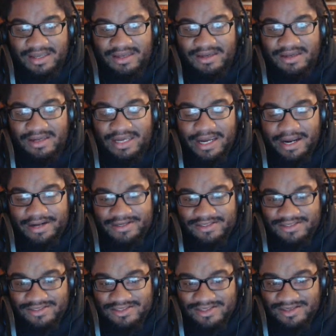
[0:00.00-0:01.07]

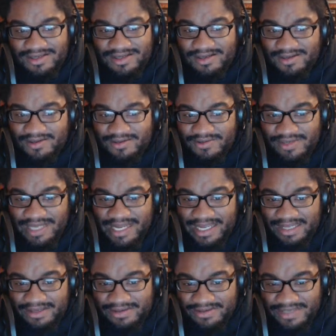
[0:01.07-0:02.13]
characters
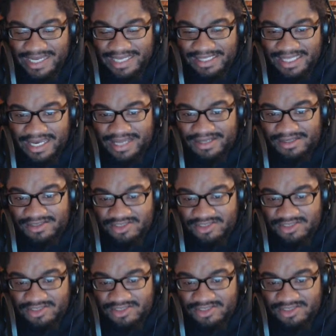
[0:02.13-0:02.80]
like that.